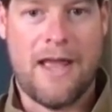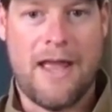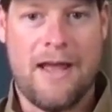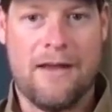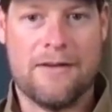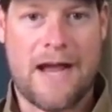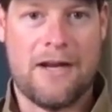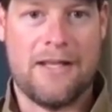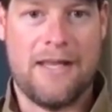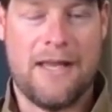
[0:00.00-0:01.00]
and how
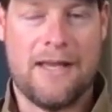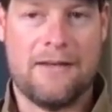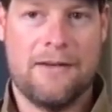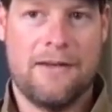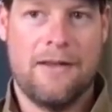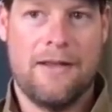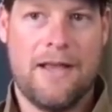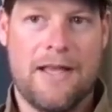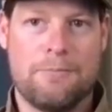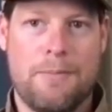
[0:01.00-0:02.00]
to get
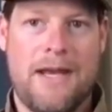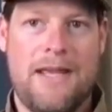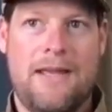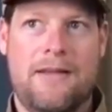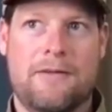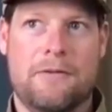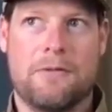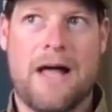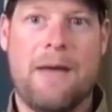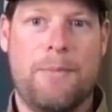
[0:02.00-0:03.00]
as many
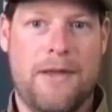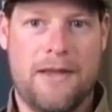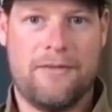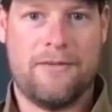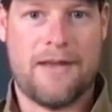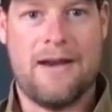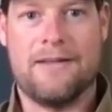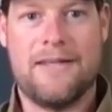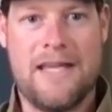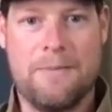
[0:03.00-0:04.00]
lobbyists on a
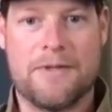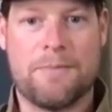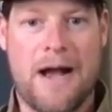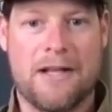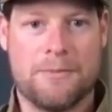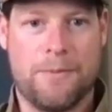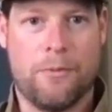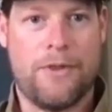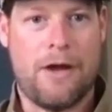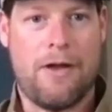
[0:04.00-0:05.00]
team as possible
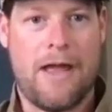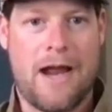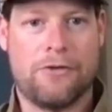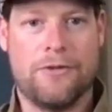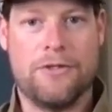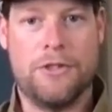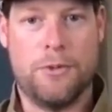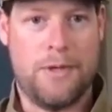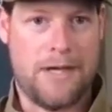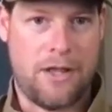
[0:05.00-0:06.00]
without actually
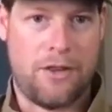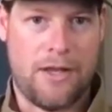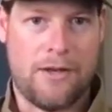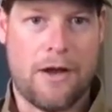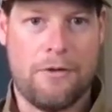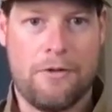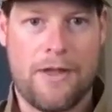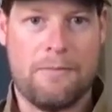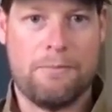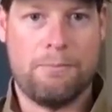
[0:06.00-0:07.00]
doing anything other
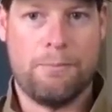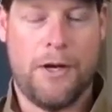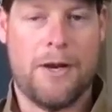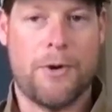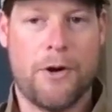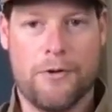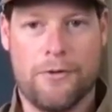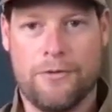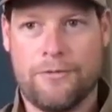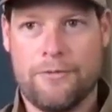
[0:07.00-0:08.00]
than putting up
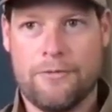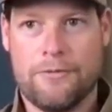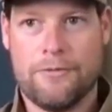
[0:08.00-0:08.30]
hurdles